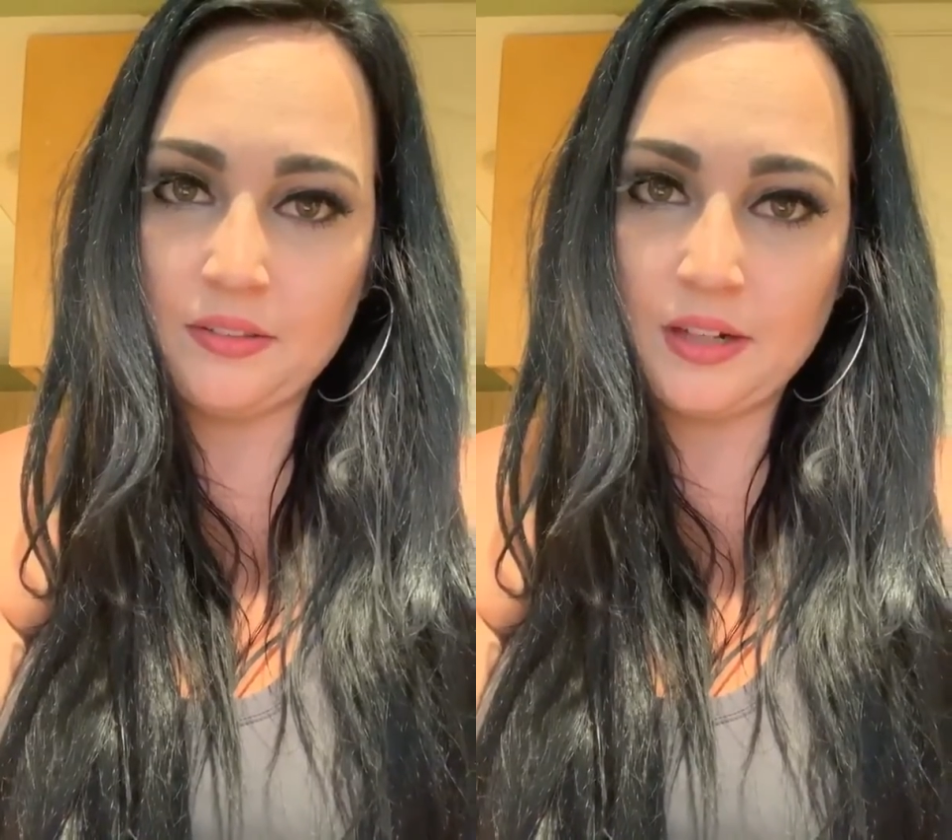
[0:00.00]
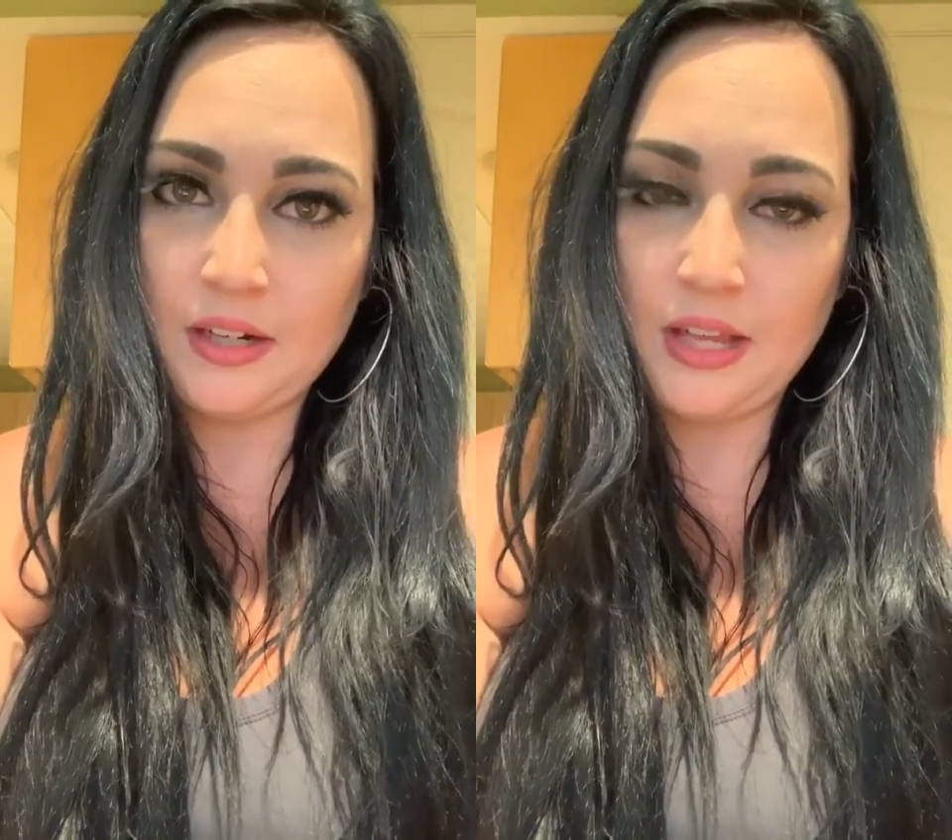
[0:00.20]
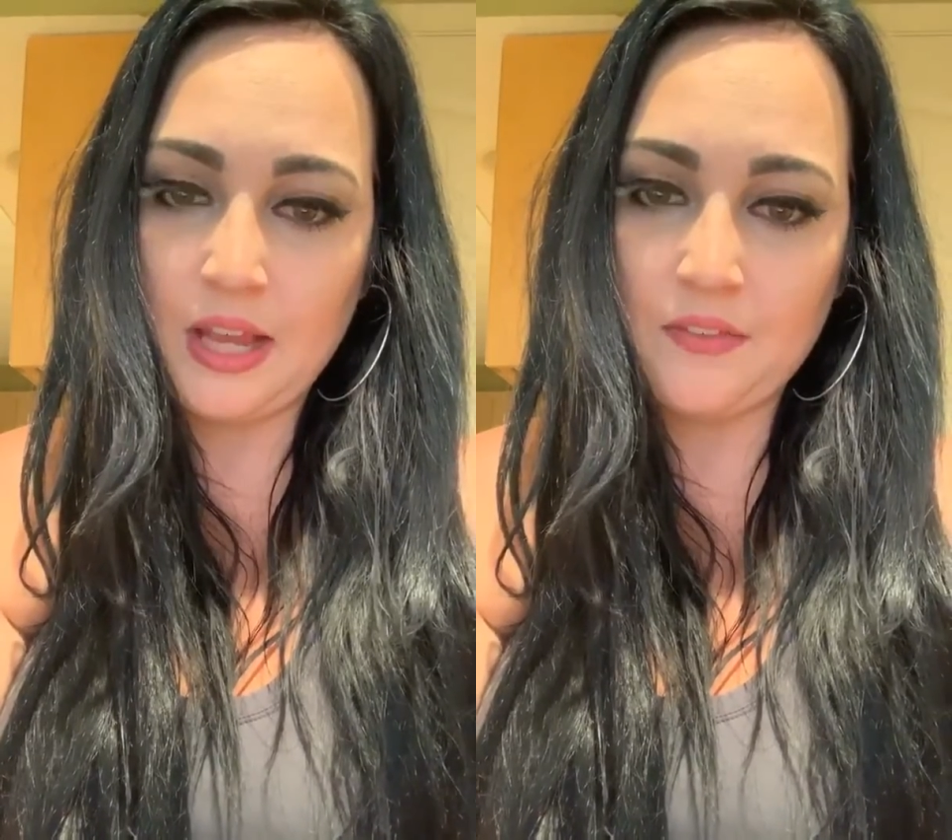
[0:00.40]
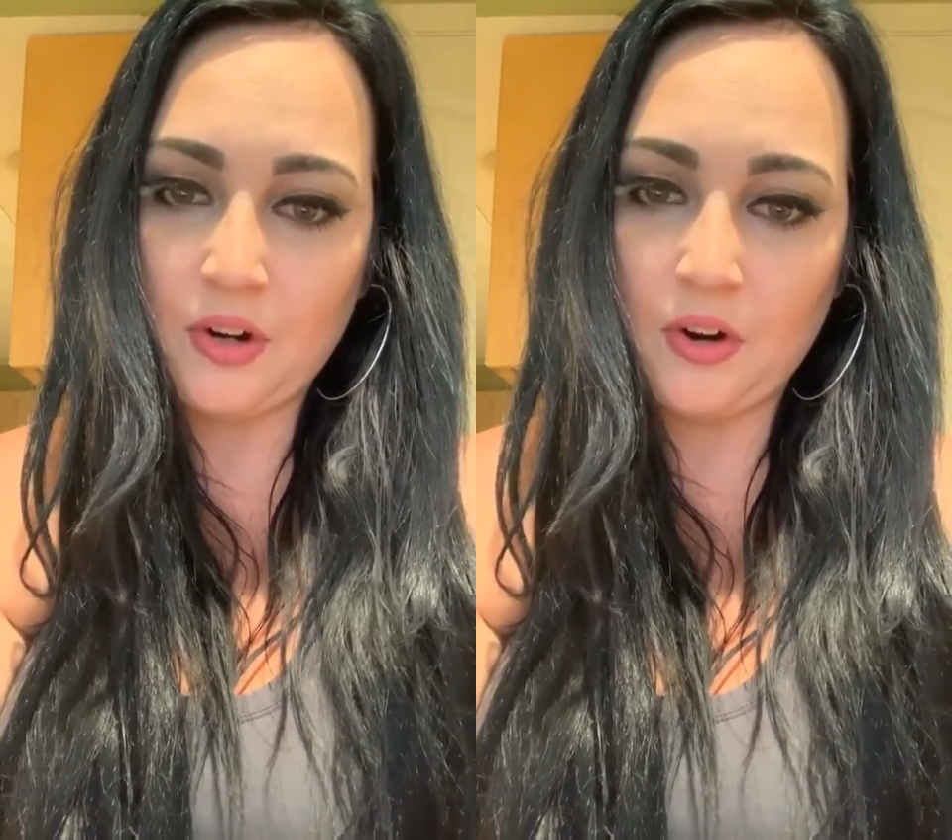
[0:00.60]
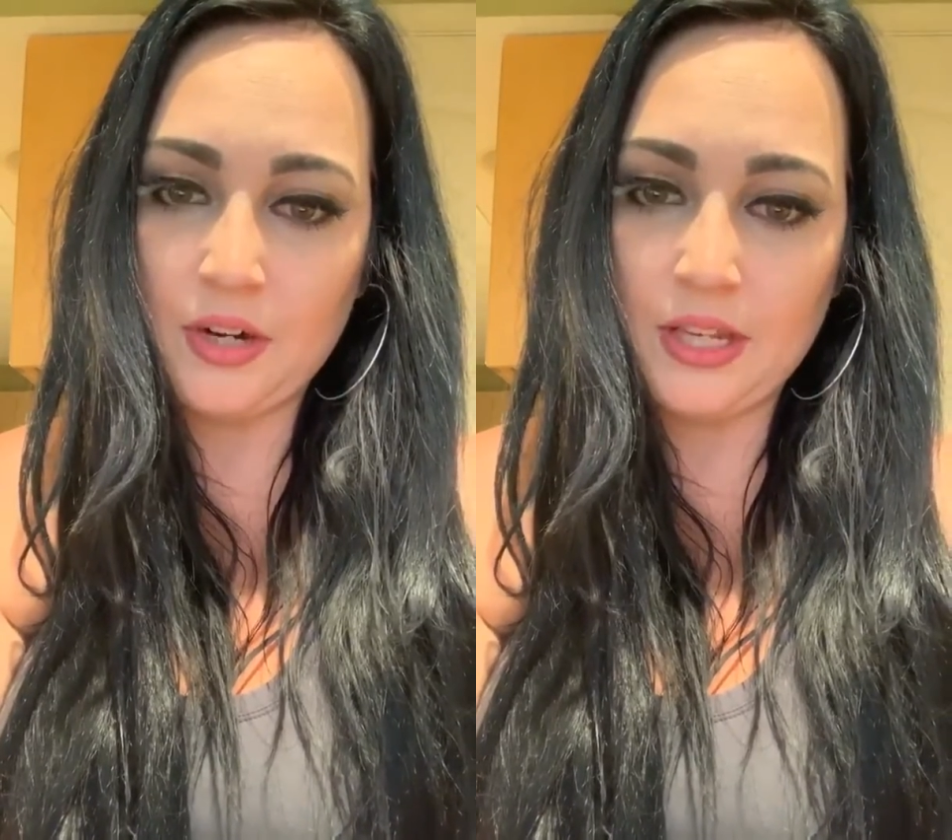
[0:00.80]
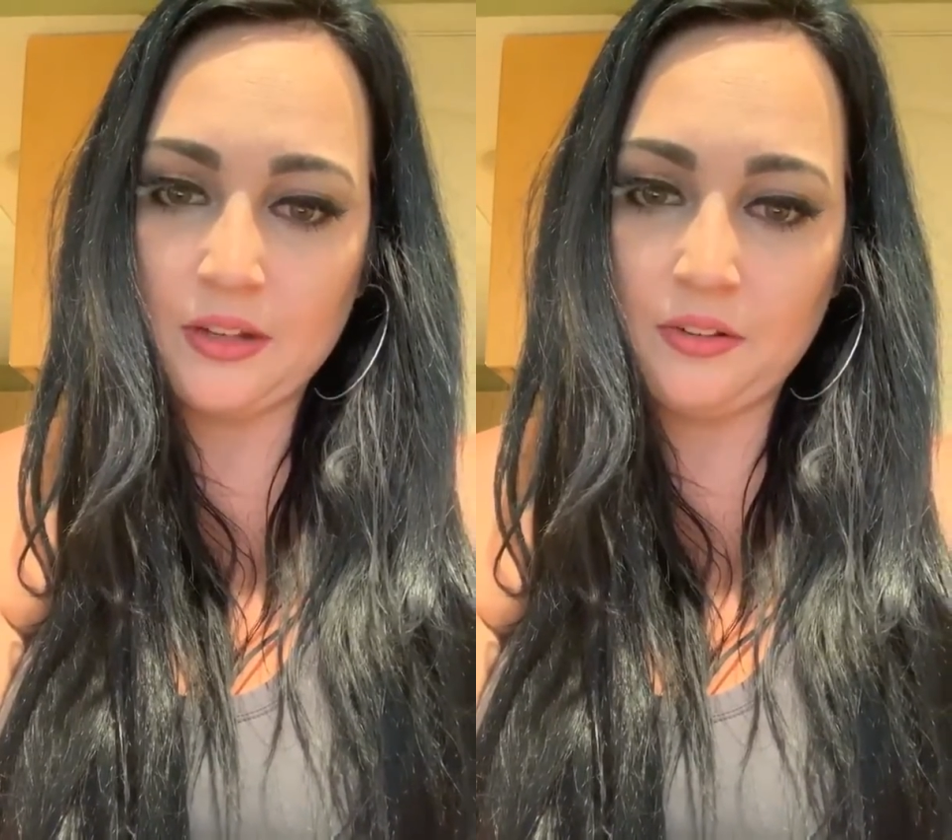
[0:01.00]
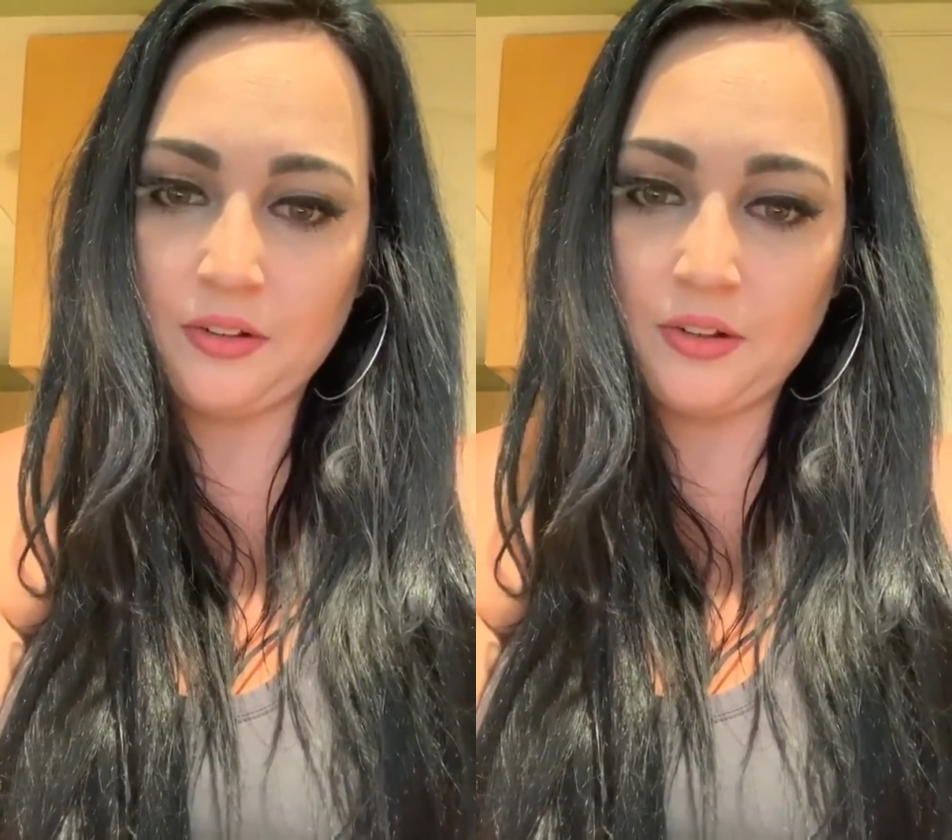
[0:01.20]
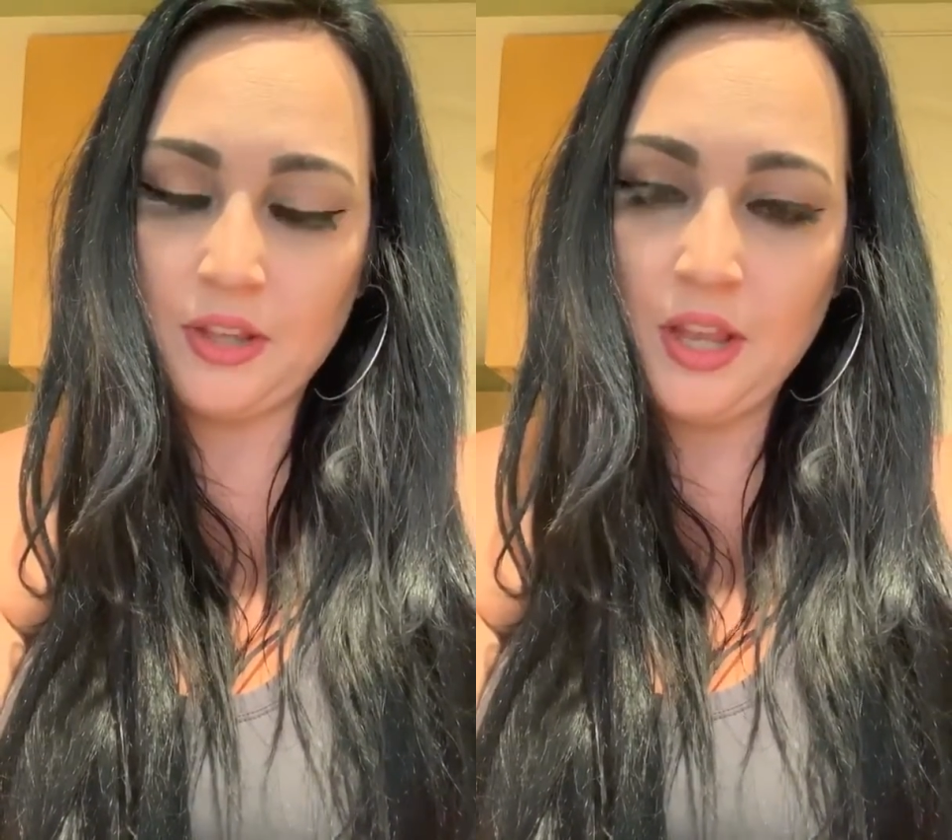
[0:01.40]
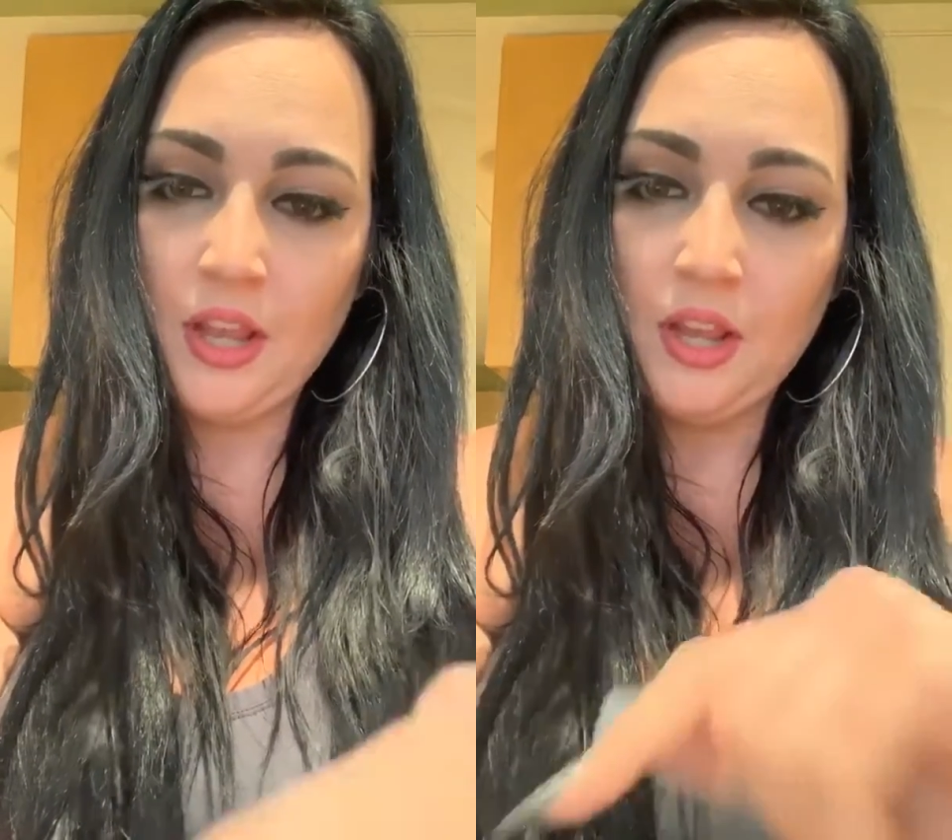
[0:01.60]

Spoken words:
that I haven't already answered.